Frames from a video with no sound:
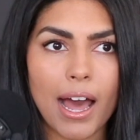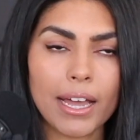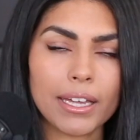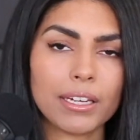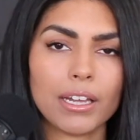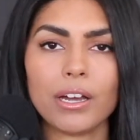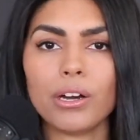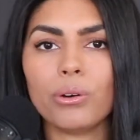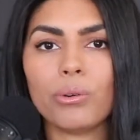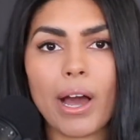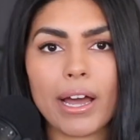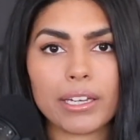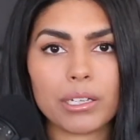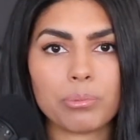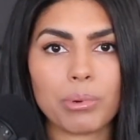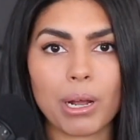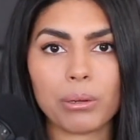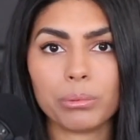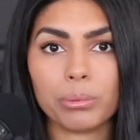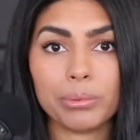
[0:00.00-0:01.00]
I know I could
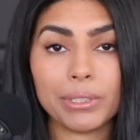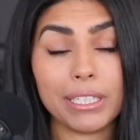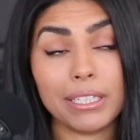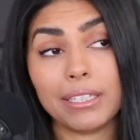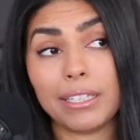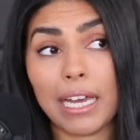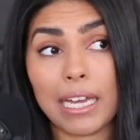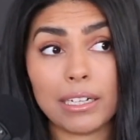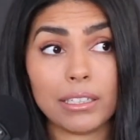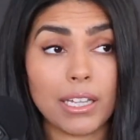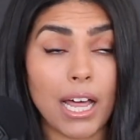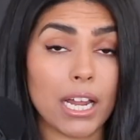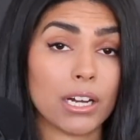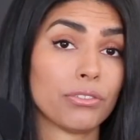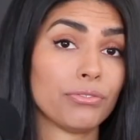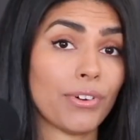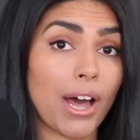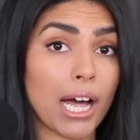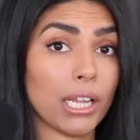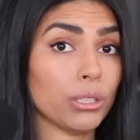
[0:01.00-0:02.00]
probably get a lot of
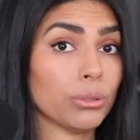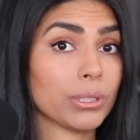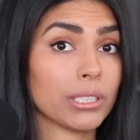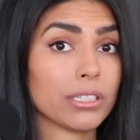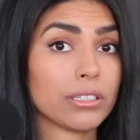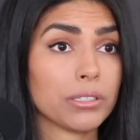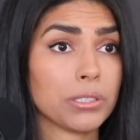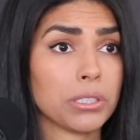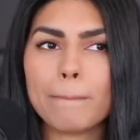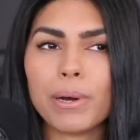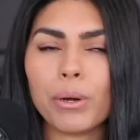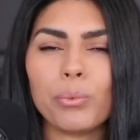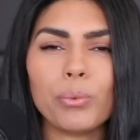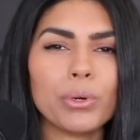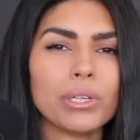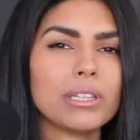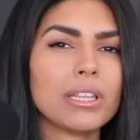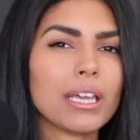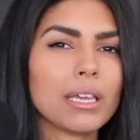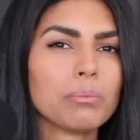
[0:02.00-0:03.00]
followers, but
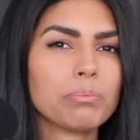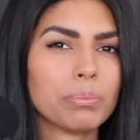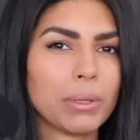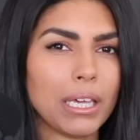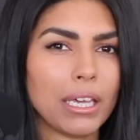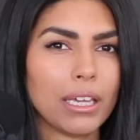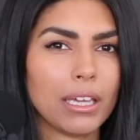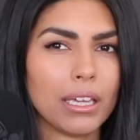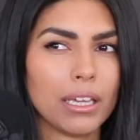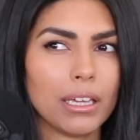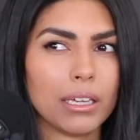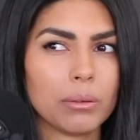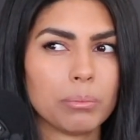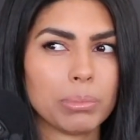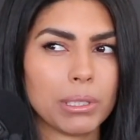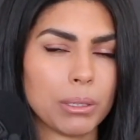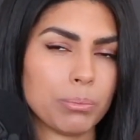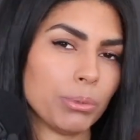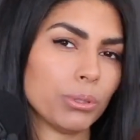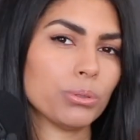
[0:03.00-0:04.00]
would they be
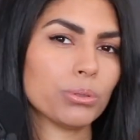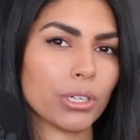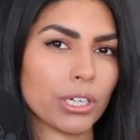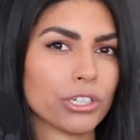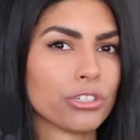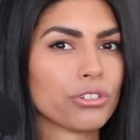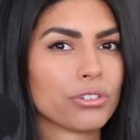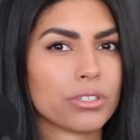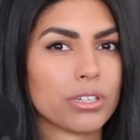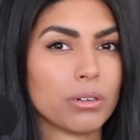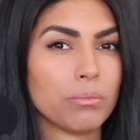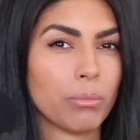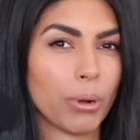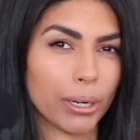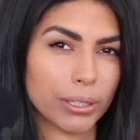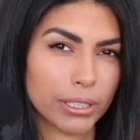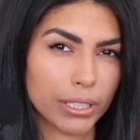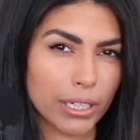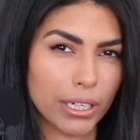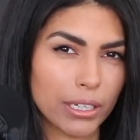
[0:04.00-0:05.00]
people who are interested in
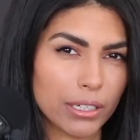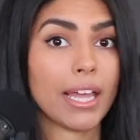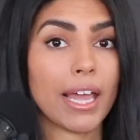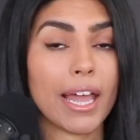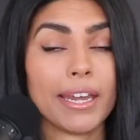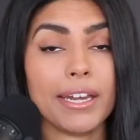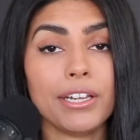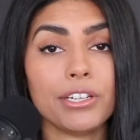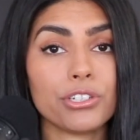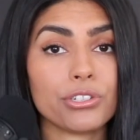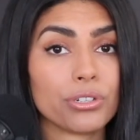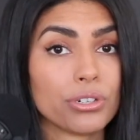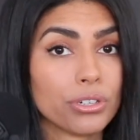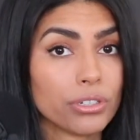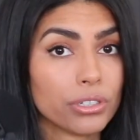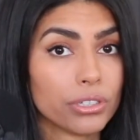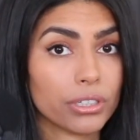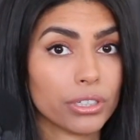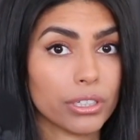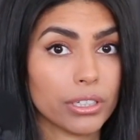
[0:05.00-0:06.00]
marketing? And in
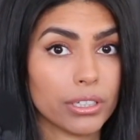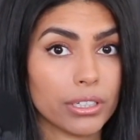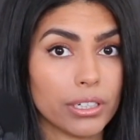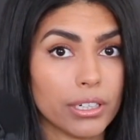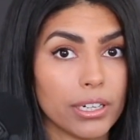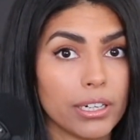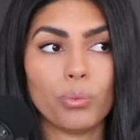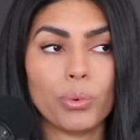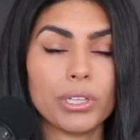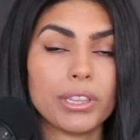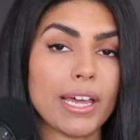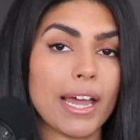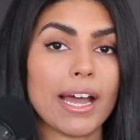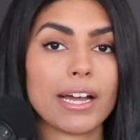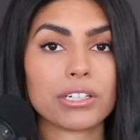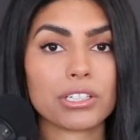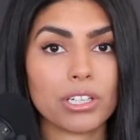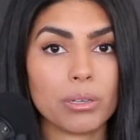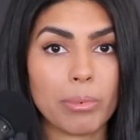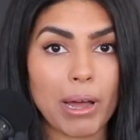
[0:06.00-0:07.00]
turn, would they
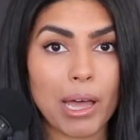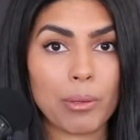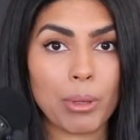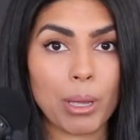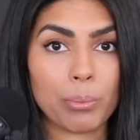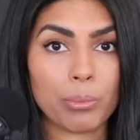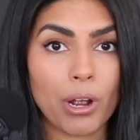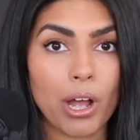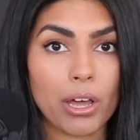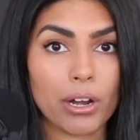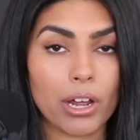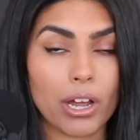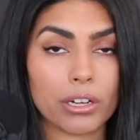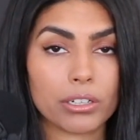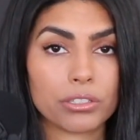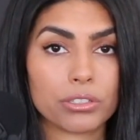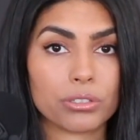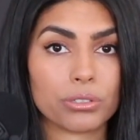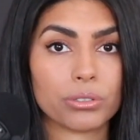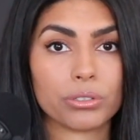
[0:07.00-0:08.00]
actually buy my
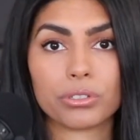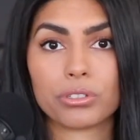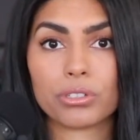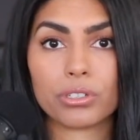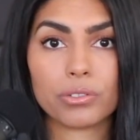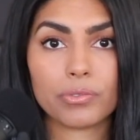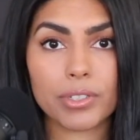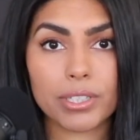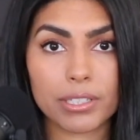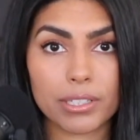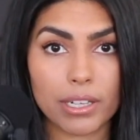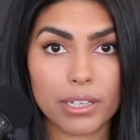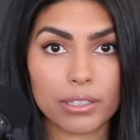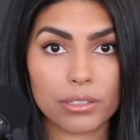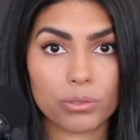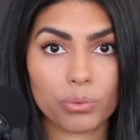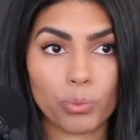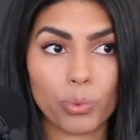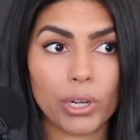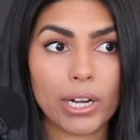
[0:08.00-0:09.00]
products or
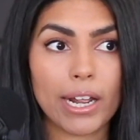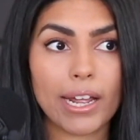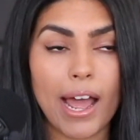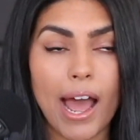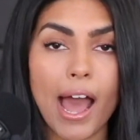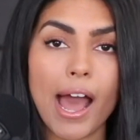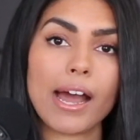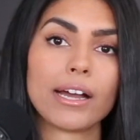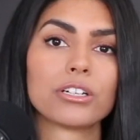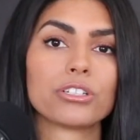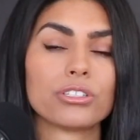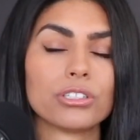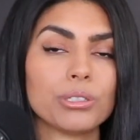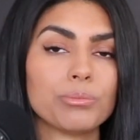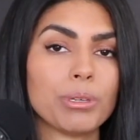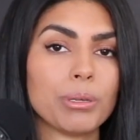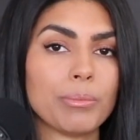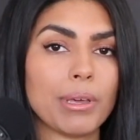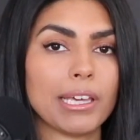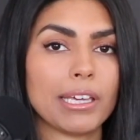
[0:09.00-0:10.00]
services? Would I actually
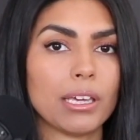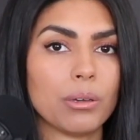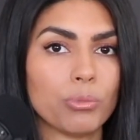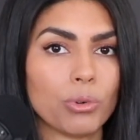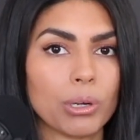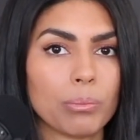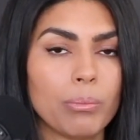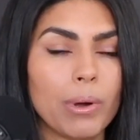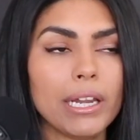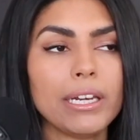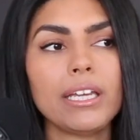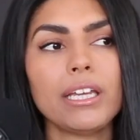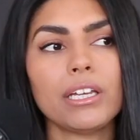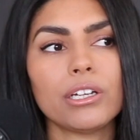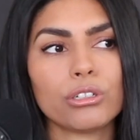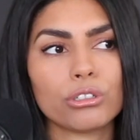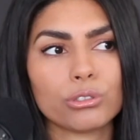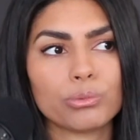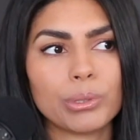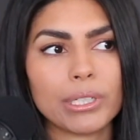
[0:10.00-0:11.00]
be making more money,
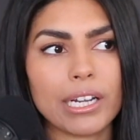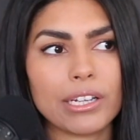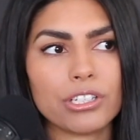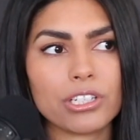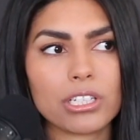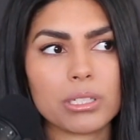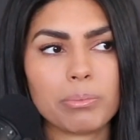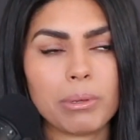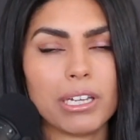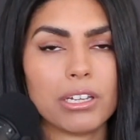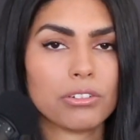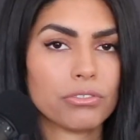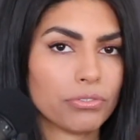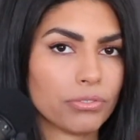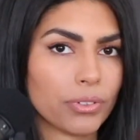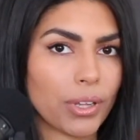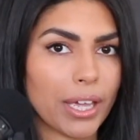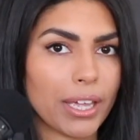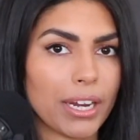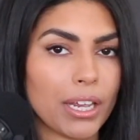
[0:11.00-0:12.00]
or would I just be
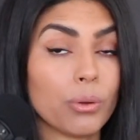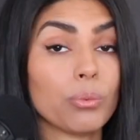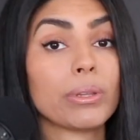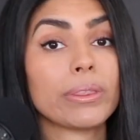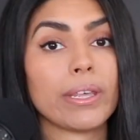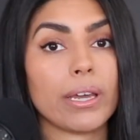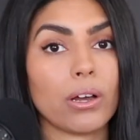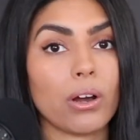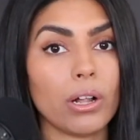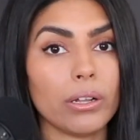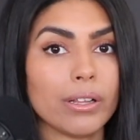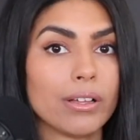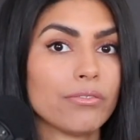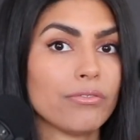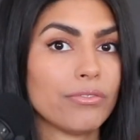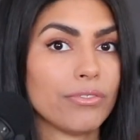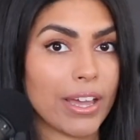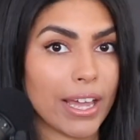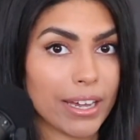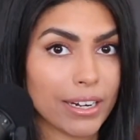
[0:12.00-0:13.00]
inflating what they call a
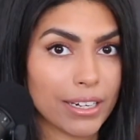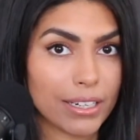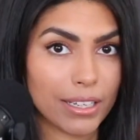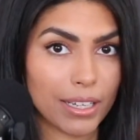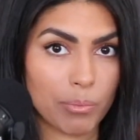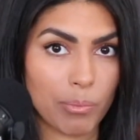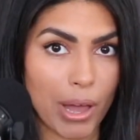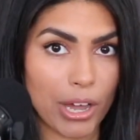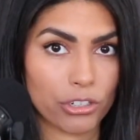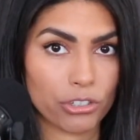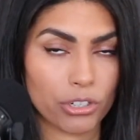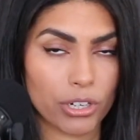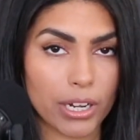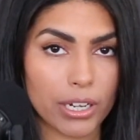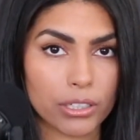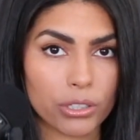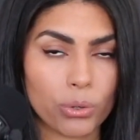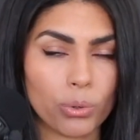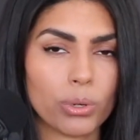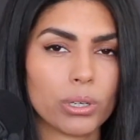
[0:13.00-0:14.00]
vanity
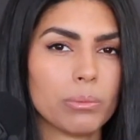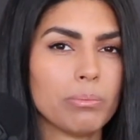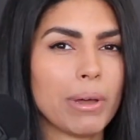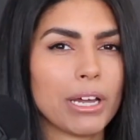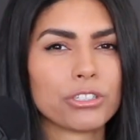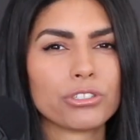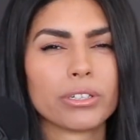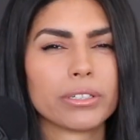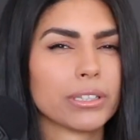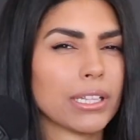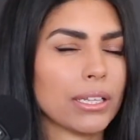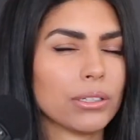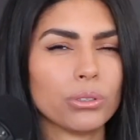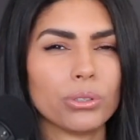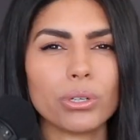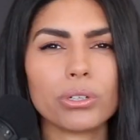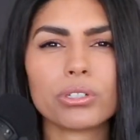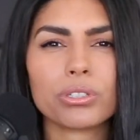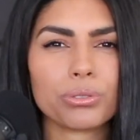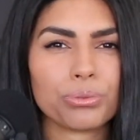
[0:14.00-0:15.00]
metric, or a metric that
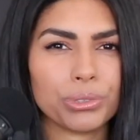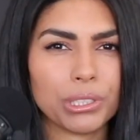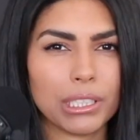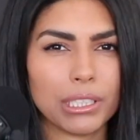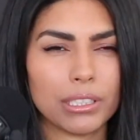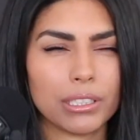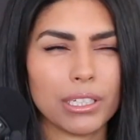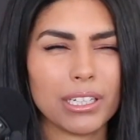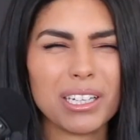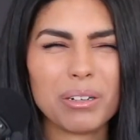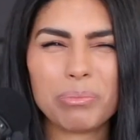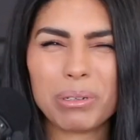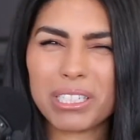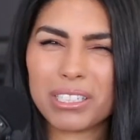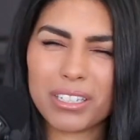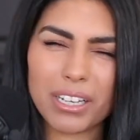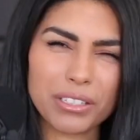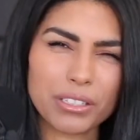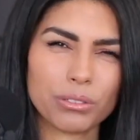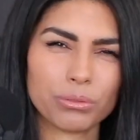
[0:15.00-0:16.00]
looks really good but
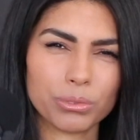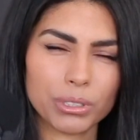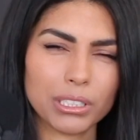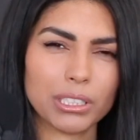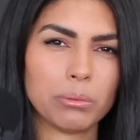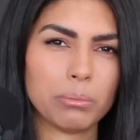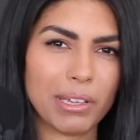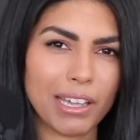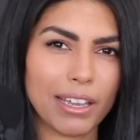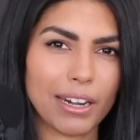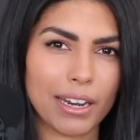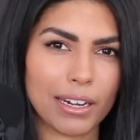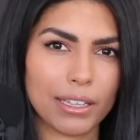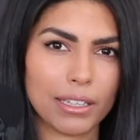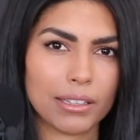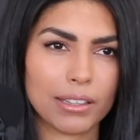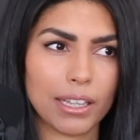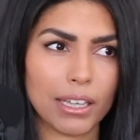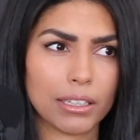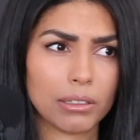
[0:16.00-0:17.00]
doesn't really mean
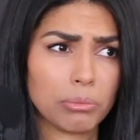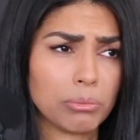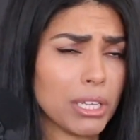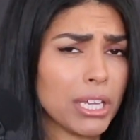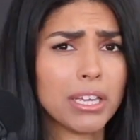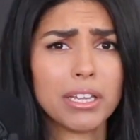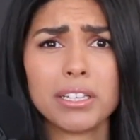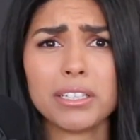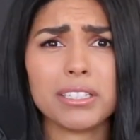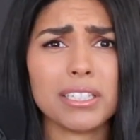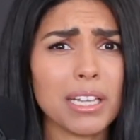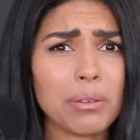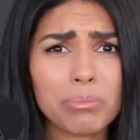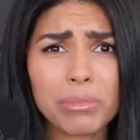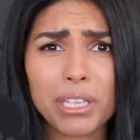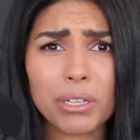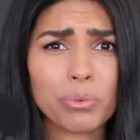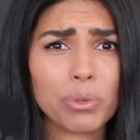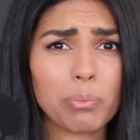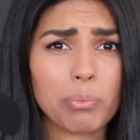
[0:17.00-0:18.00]
anything? Same
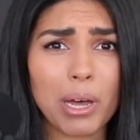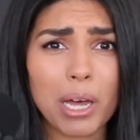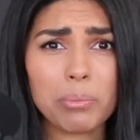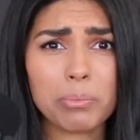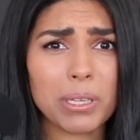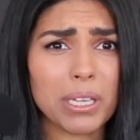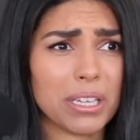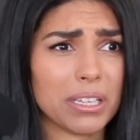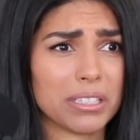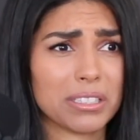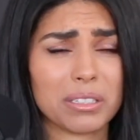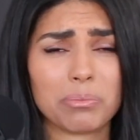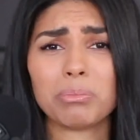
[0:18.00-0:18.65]
thing with puppies.